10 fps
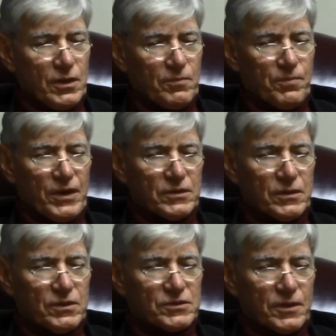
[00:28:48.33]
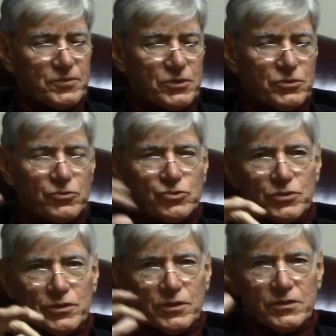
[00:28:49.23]
but the
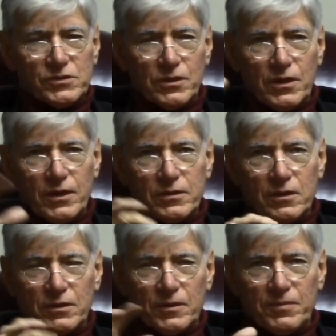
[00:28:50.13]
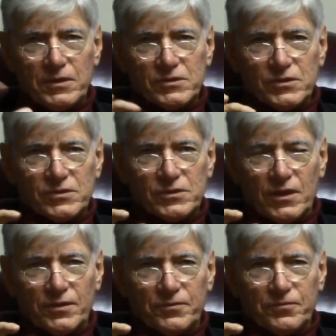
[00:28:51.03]
substitution is not on the basis
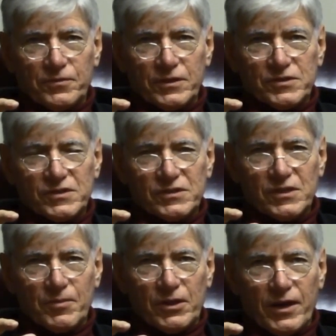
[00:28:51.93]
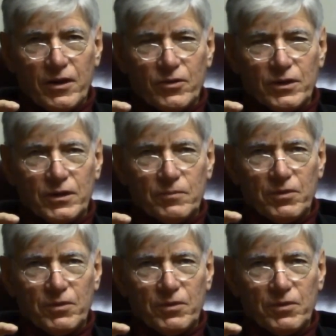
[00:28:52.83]
of a similarity,